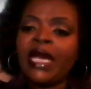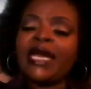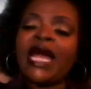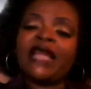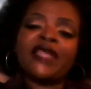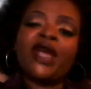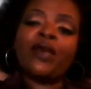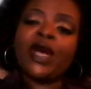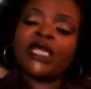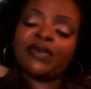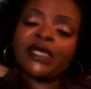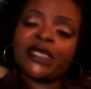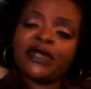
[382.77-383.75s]
And I think
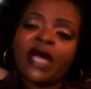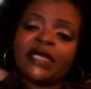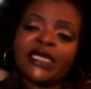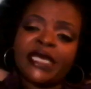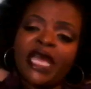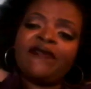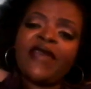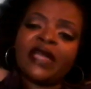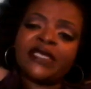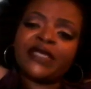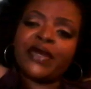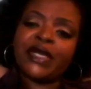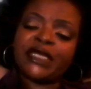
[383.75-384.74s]
once we start to give
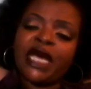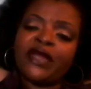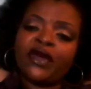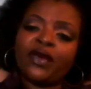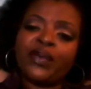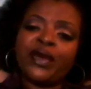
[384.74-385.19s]
that to each other,